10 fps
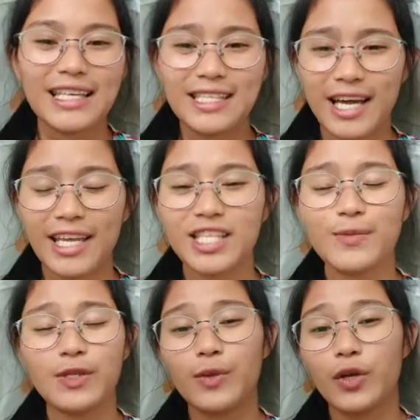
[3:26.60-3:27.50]
Science
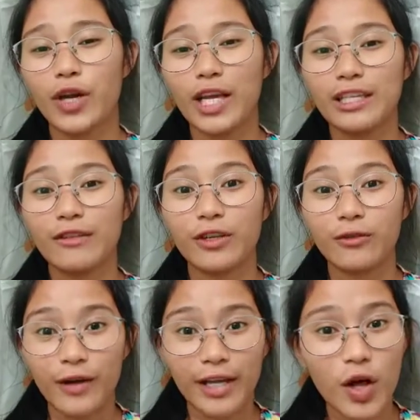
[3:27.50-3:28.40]
must be creative and
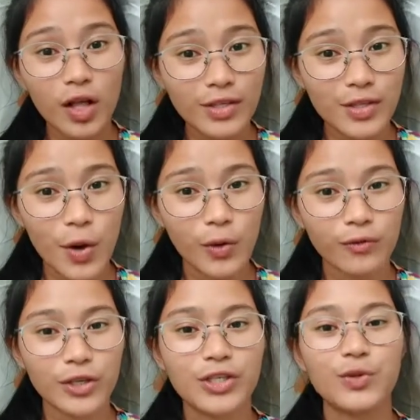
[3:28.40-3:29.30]
fun also
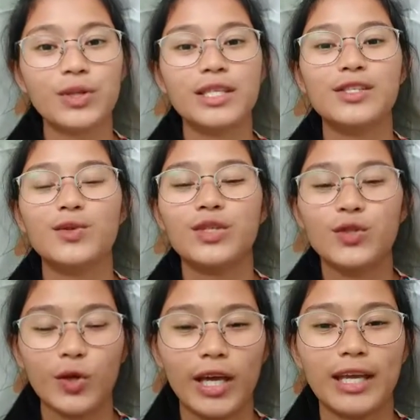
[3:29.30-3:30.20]
for students to
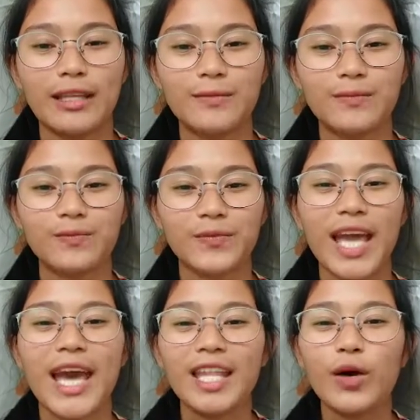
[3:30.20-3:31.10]
enjoy it.
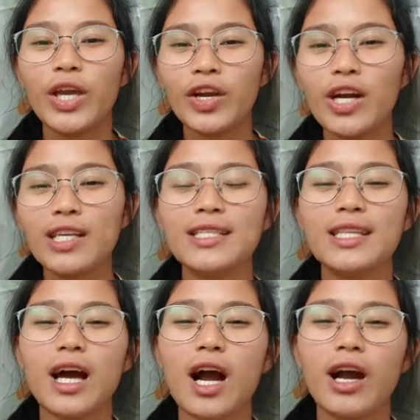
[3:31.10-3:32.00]
Now, here
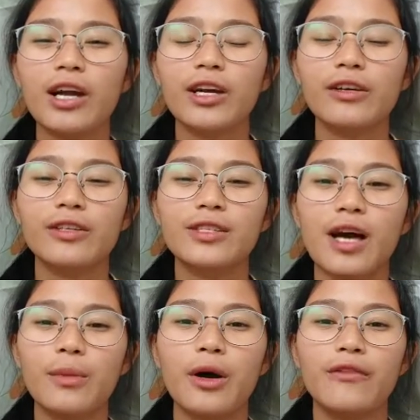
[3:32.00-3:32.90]
are
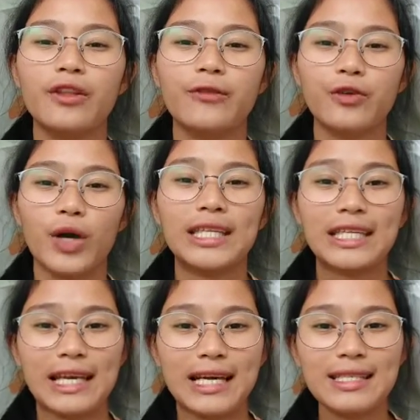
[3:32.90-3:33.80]
some of the few
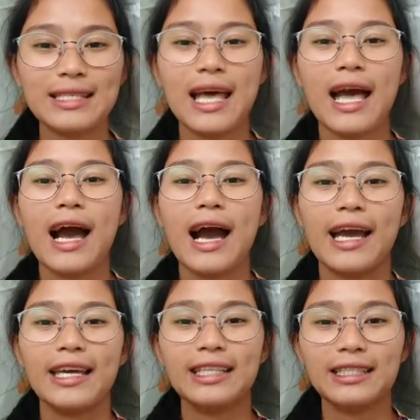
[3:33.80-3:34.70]
ideas
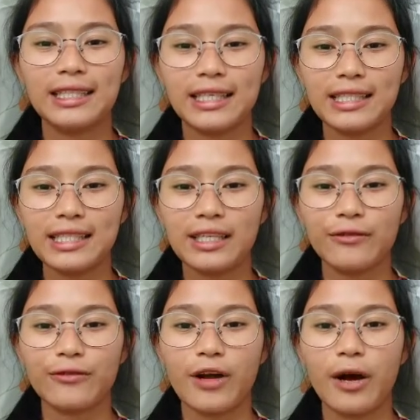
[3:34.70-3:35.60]
I gleaned
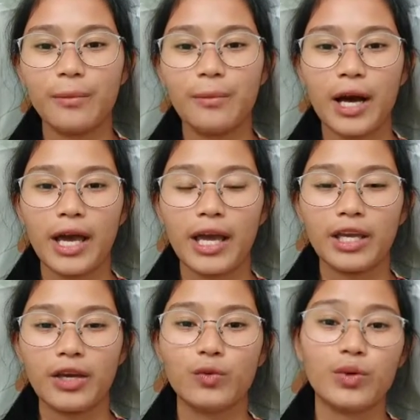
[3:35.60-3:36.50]
from
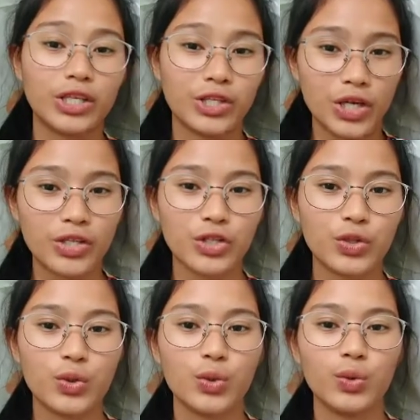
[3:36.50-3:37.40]
my
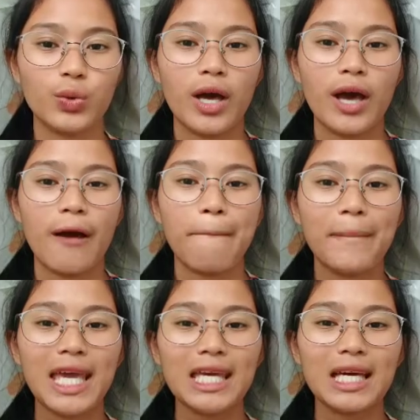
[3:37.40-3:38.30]
research to
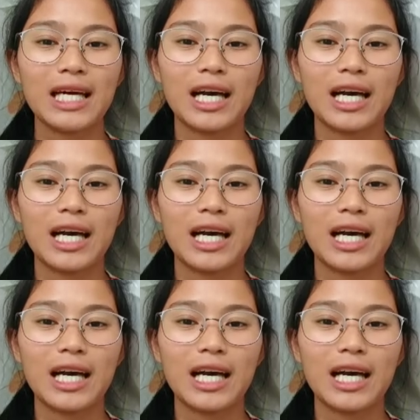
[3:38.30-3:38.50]
make